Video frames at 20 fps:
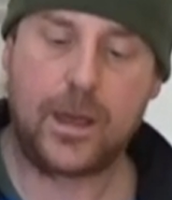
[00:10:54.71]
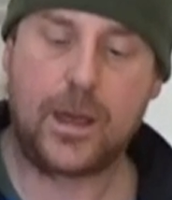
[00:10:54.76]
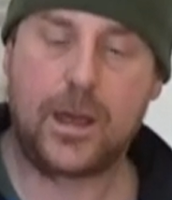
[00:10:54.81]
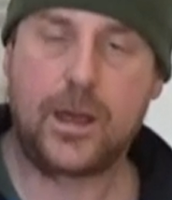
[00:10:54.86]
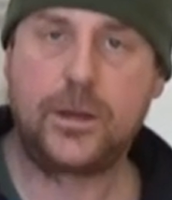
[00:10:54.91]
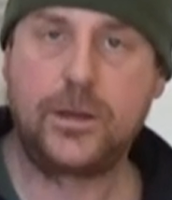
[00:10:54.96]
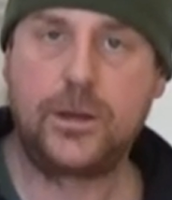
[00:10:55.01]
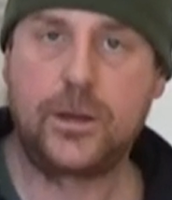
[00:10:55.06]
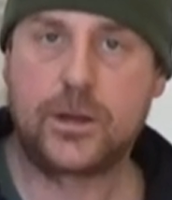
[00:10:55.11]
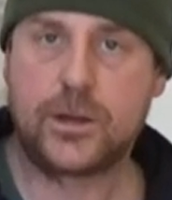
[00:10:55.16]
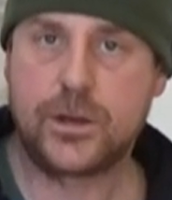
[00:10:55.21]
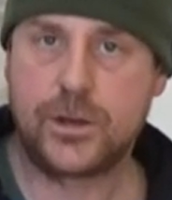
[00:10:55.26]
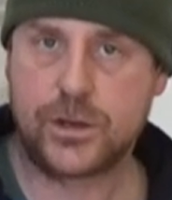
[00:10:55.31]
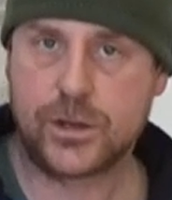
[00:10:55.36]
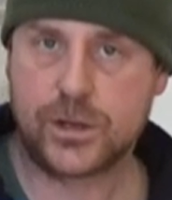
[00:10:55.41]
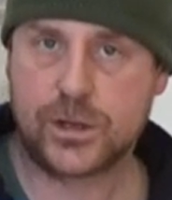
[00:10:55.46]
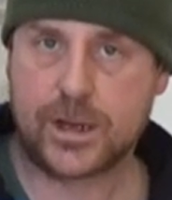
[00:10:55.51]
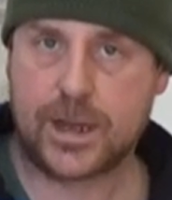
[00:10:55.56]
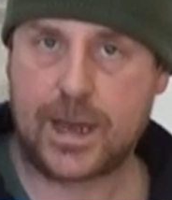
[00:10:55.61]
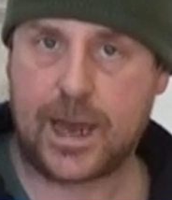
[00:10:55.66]
uh, you can
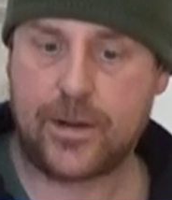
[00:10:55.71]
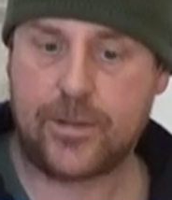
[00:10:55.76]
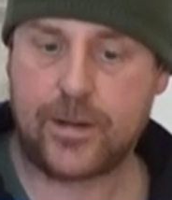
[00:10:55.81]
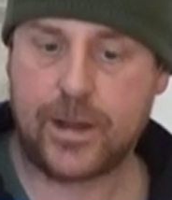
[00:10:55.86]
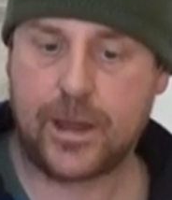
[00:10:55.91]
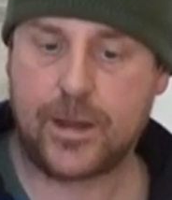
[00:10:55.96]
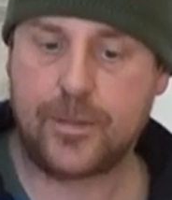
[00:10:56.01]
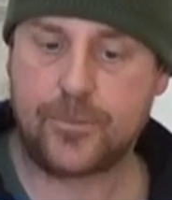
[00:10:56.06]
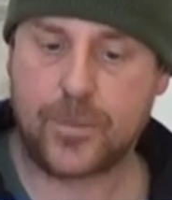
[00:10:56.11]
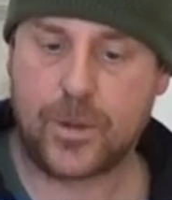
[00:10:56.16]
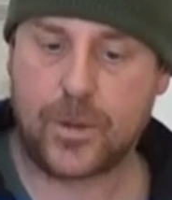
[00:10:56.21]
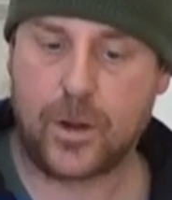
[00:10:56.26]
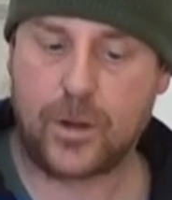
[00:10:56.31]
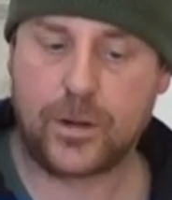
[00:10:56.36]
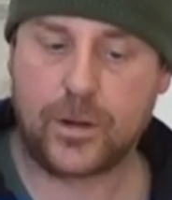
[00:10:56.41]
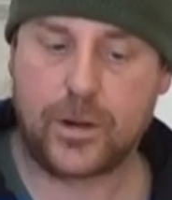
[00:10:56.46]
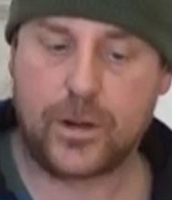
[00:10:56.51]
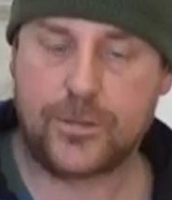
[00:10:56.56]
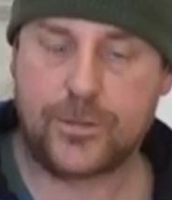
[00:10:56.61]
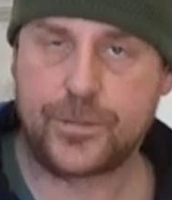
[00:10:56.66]
just carry it
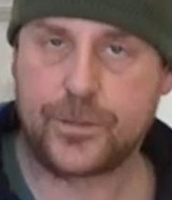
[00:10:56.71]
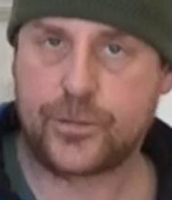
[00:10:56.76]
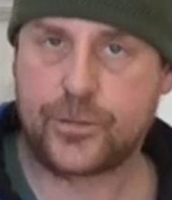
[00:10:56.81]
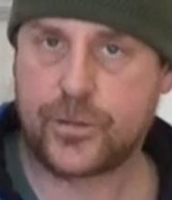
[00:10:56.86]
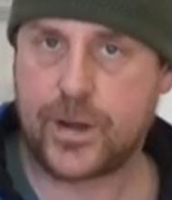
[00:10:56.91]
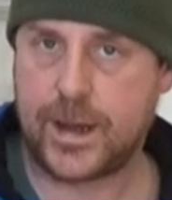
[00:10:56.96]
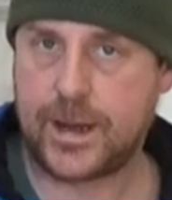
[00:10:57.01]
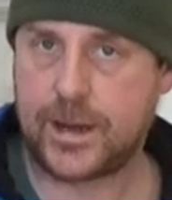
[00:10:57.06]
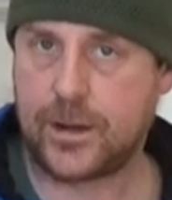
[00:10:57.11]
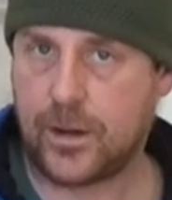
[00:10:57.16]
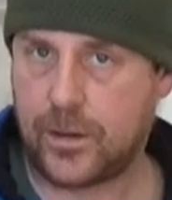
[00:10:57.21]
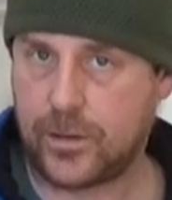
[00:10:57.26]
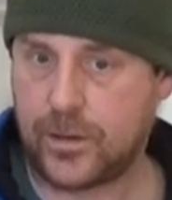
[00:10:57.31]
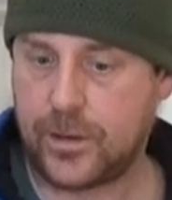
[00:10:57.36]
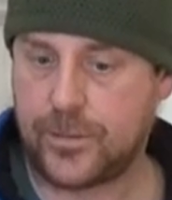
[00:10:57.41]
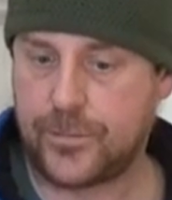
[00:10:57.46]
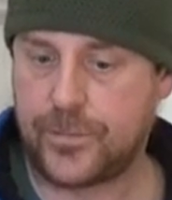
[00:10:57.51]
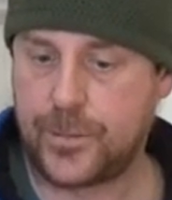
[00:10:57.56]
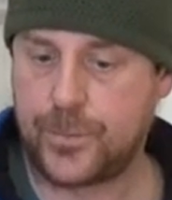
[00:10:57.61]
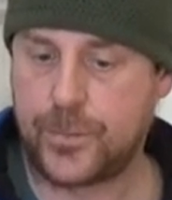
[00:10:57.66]
on and off the train, on
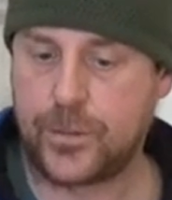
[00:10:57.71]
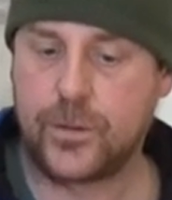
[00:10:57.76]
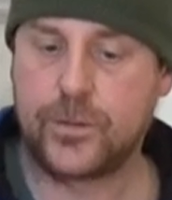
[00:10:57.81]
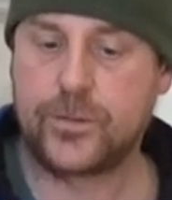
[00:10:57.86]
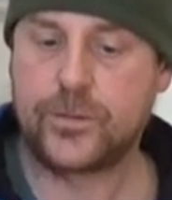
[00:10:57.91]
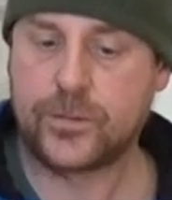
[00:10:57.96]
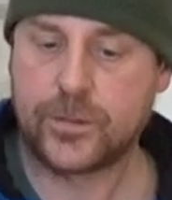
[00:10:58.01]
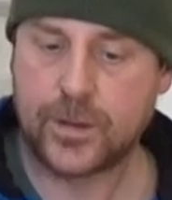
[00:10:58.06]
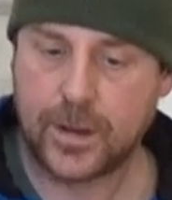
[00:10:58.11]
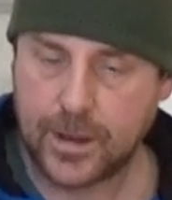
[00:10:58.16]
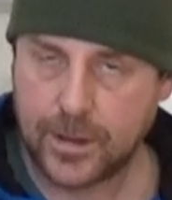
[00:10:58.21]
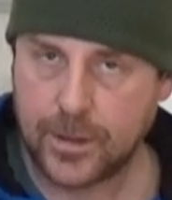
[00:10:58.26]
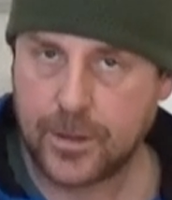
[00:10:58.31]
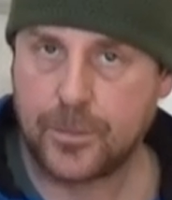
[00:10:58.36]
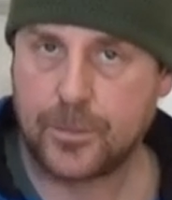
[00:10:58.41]
and off the bus,